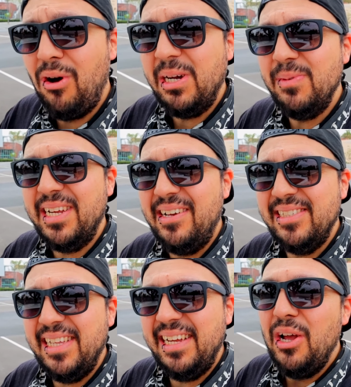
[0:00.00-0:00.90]
welcome to Cal
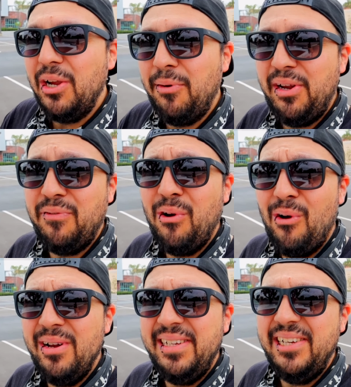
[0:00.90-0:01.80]
State. Get ready for
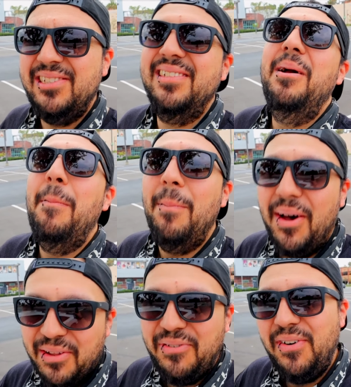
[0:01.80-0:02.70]
orientation.
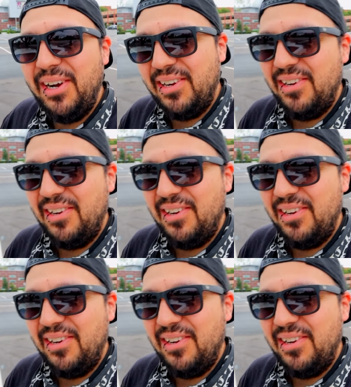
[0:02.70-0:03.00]
Motherfucker.